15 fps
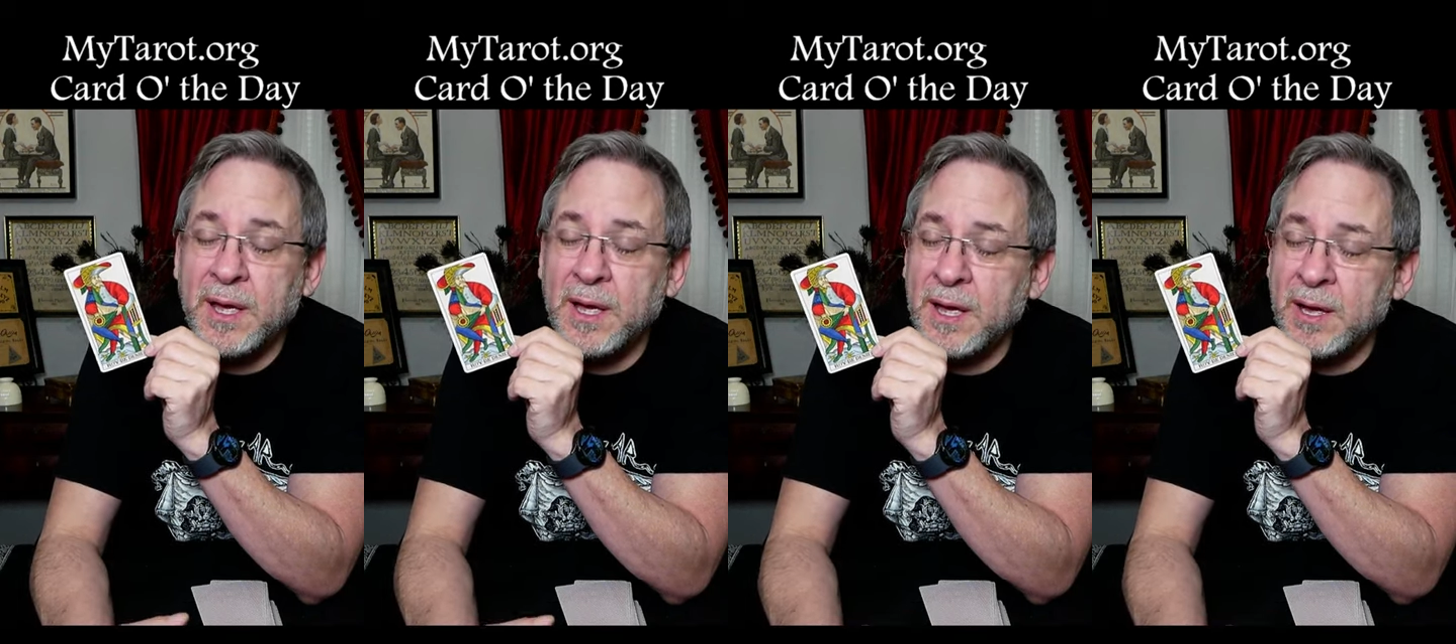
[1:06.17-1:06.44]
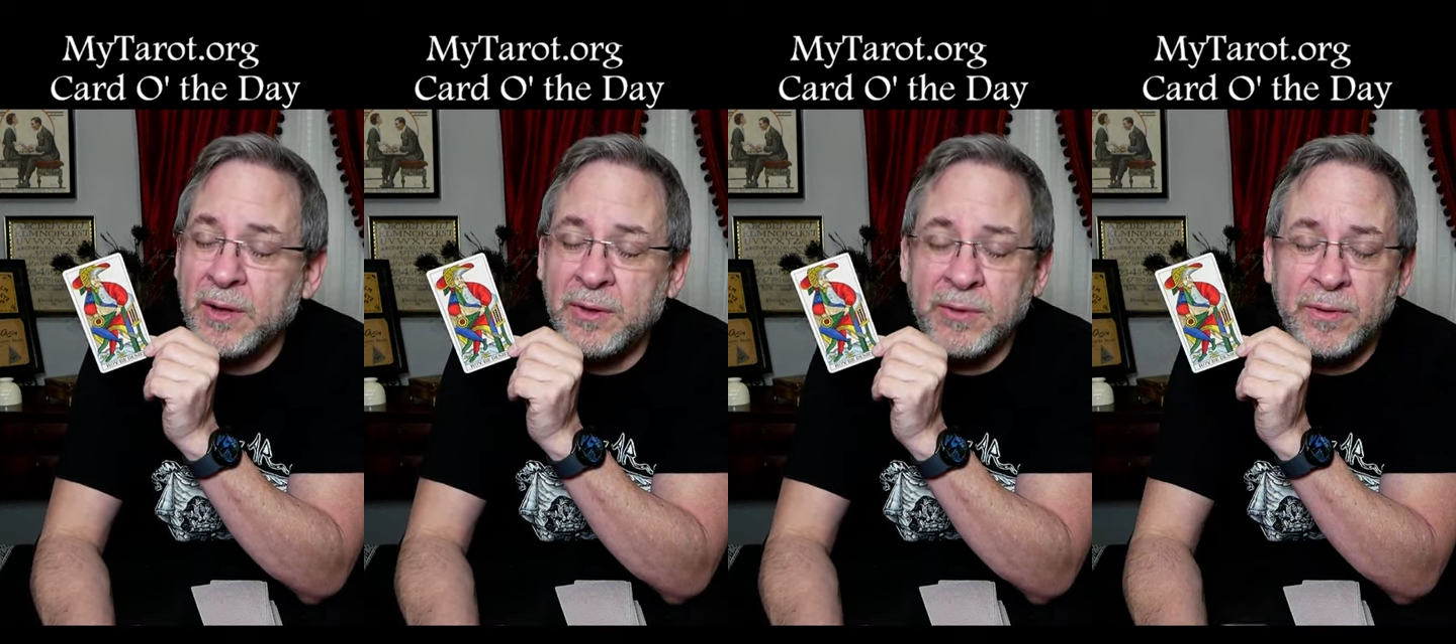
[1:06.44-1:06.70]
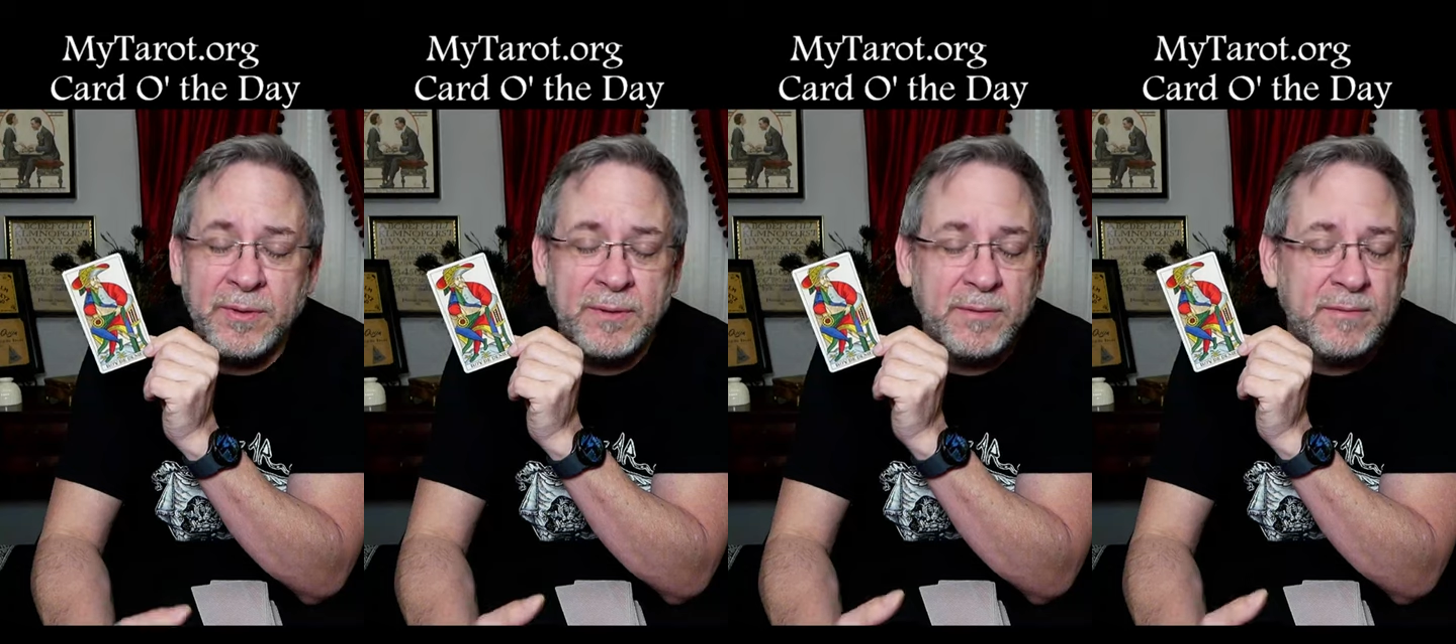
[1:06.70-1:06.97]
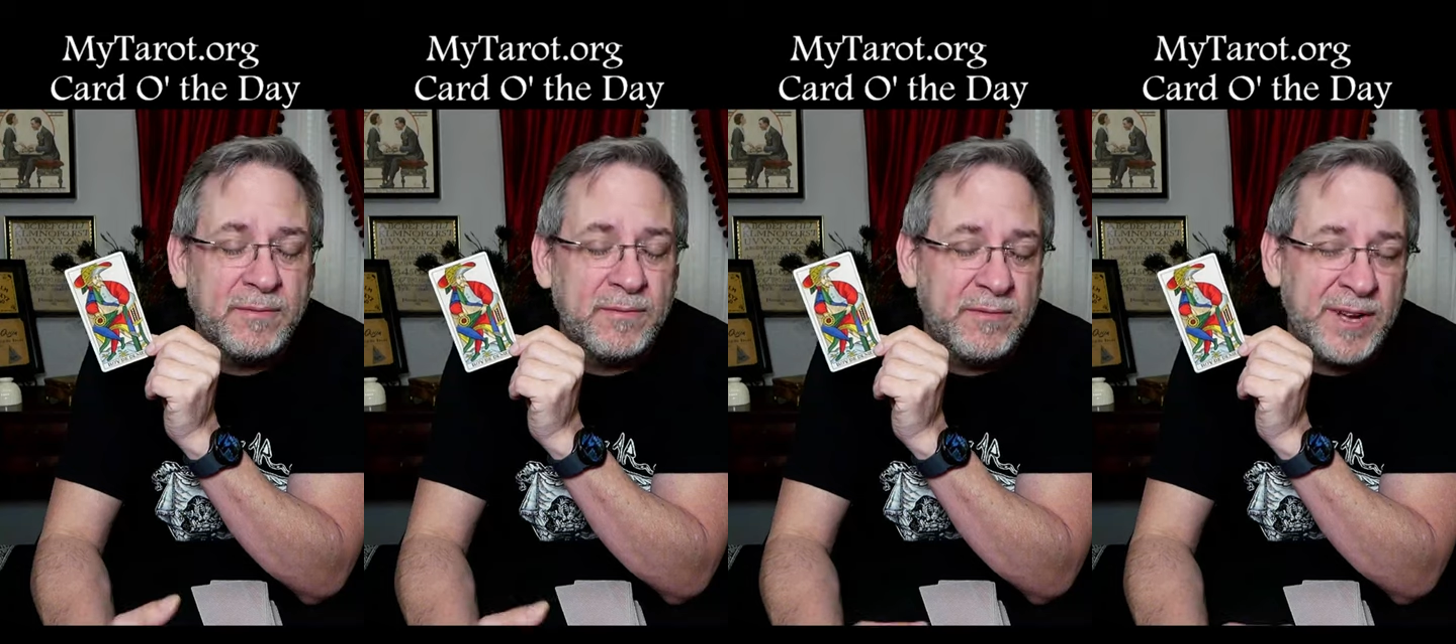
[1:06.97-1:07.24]
health,
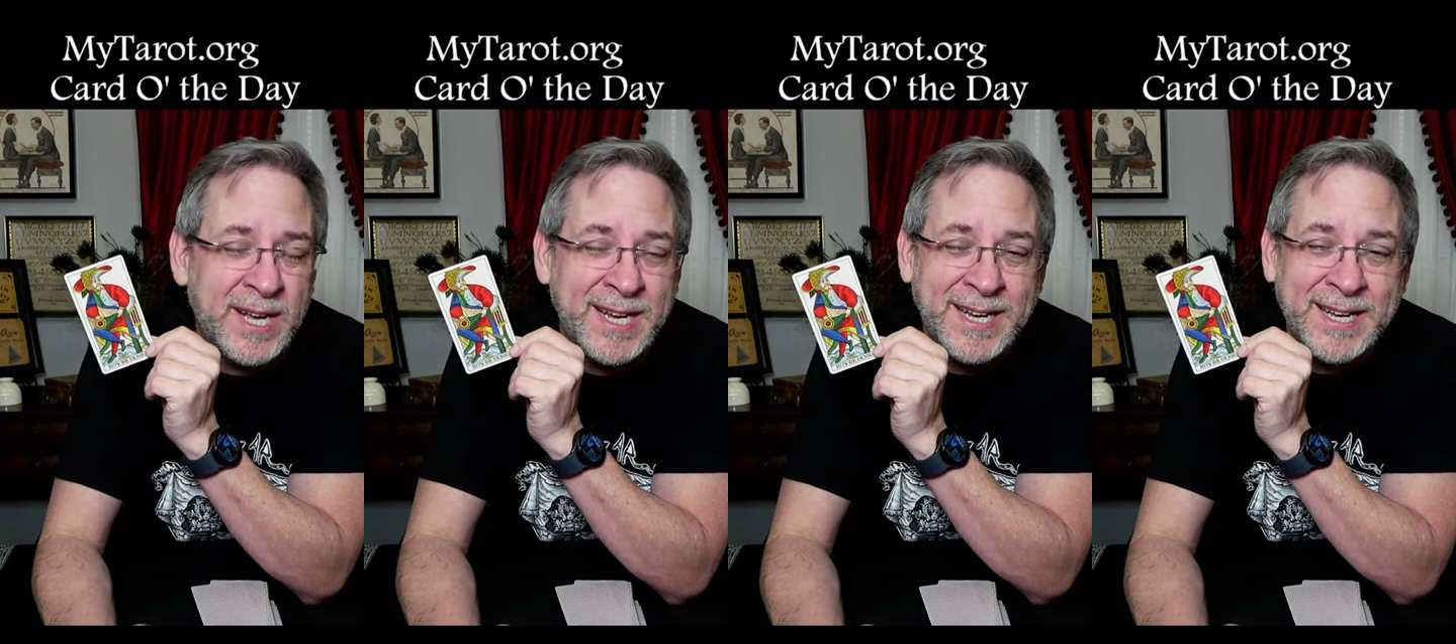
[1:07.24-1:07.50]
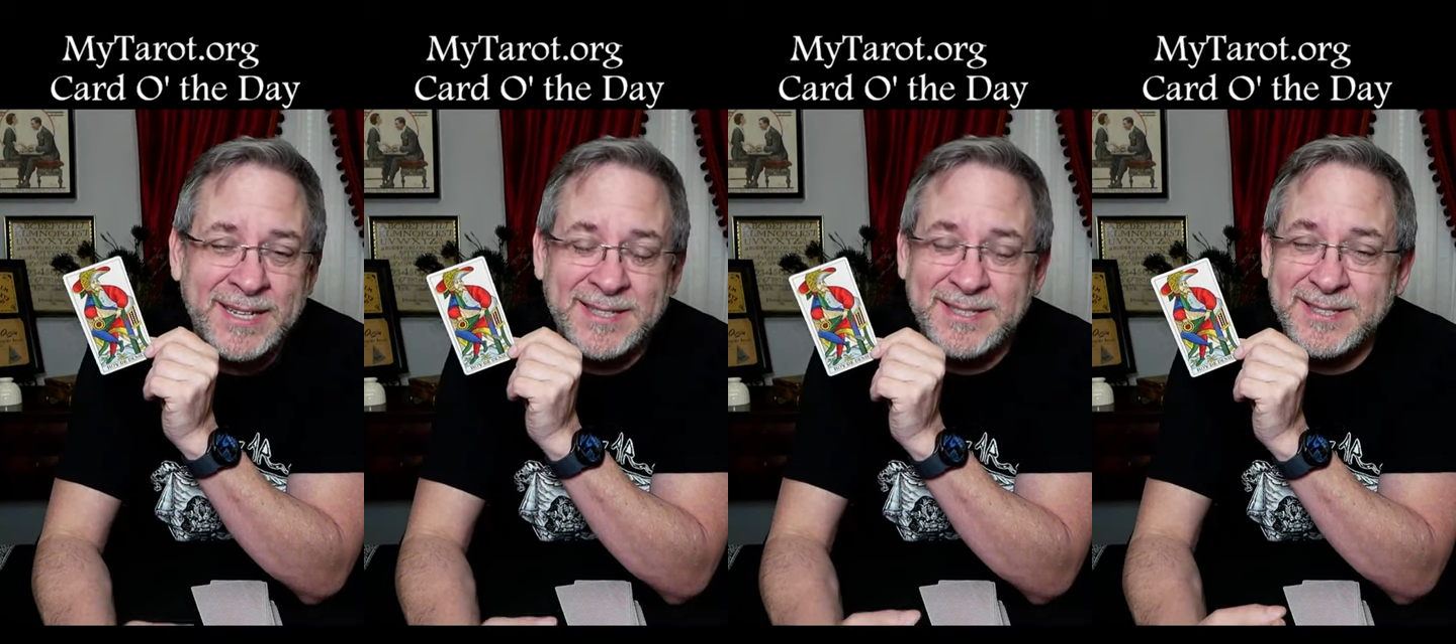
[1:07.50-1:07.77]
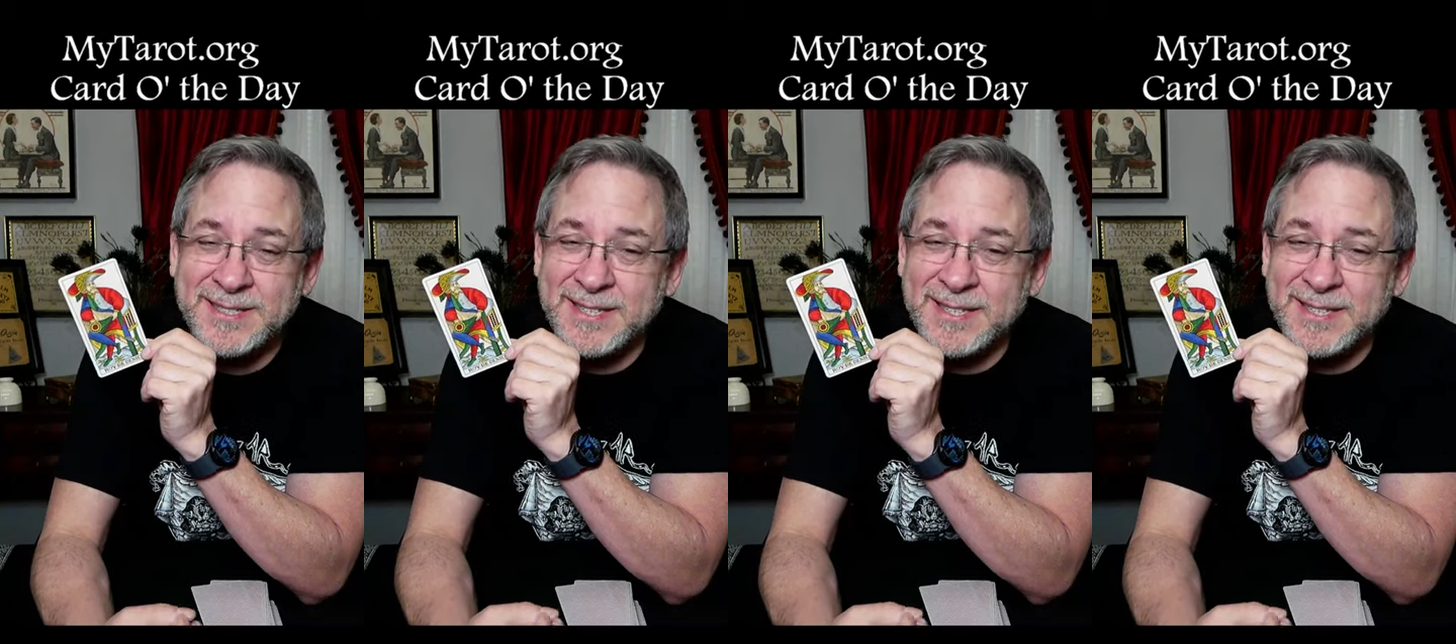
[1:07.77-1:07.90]
finances.